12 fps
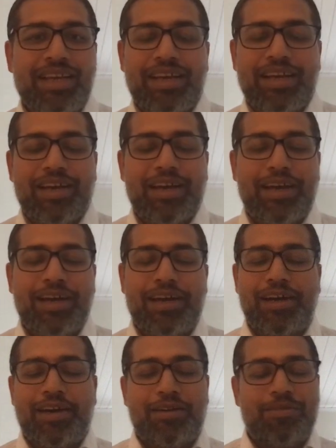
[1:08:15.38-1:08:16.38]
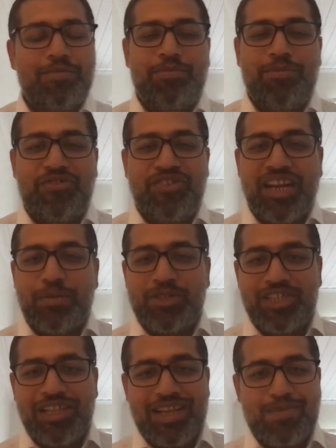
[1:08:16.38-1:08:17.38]
uh, train a
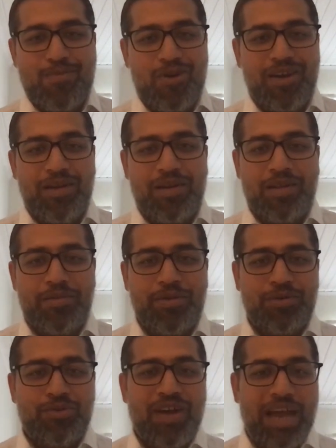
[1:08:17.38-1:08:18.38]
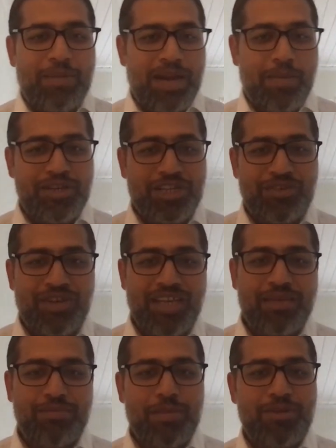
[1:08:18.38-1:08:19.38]
machine learning model, do hyperparameter
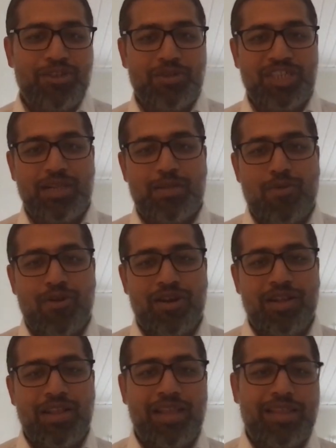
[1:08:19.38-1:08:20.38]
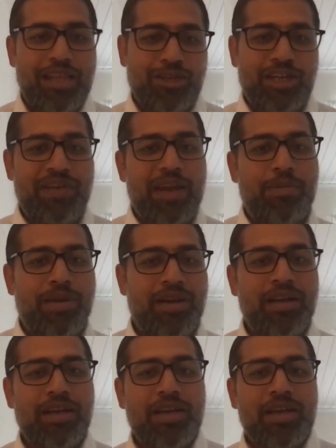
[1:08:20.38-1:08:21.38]
tuning, publish a machine learning model, and then your developer
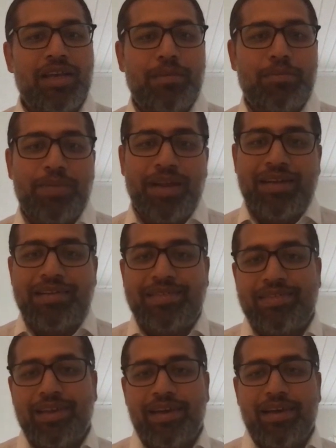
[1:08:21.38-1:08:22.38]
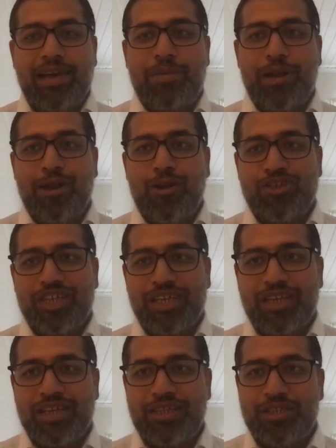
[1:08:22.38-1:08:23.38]
builds up a
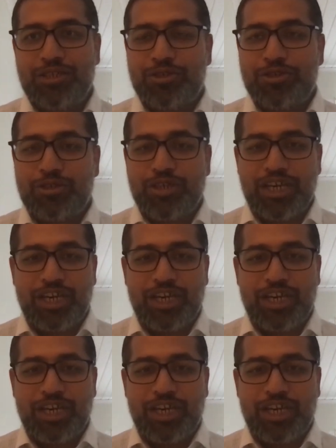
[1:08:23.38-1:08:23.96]
logic to